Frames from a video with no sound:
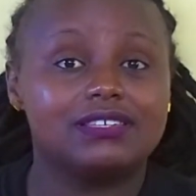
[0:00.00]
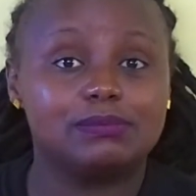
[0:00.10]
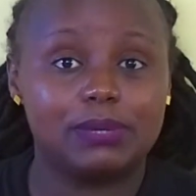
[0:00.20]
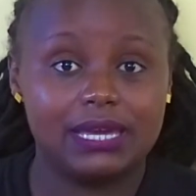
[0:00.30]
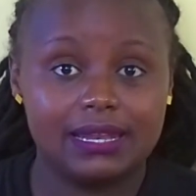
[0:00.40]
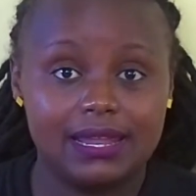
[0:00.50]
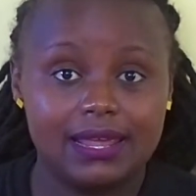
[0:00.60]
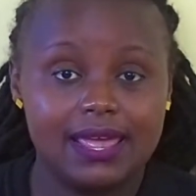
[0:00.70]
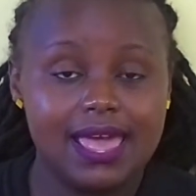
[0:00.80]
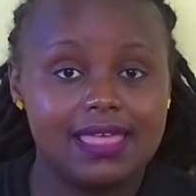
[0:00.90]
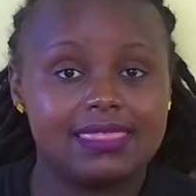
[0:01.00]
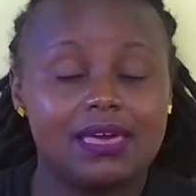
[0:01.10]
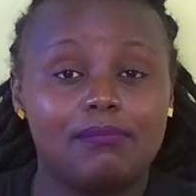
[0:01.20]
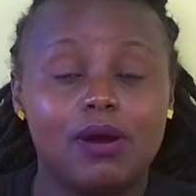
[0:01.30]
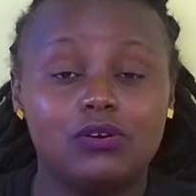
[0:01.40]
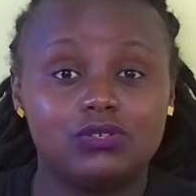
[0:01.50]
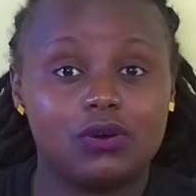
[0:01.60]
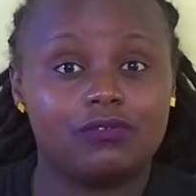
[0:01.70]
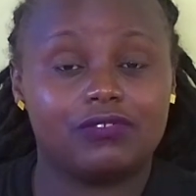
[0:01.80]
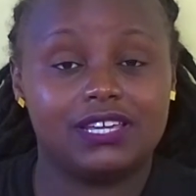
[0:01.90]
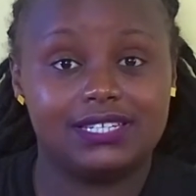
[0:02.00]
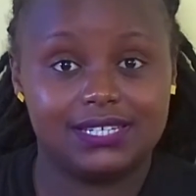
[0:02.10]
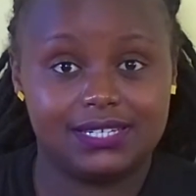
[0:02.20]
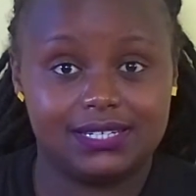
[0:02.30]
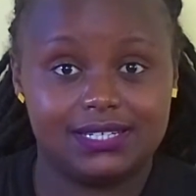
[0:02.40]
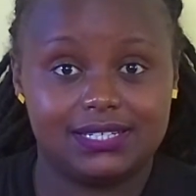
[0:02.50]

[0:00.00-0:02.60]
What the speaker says: speed and the amount of eating.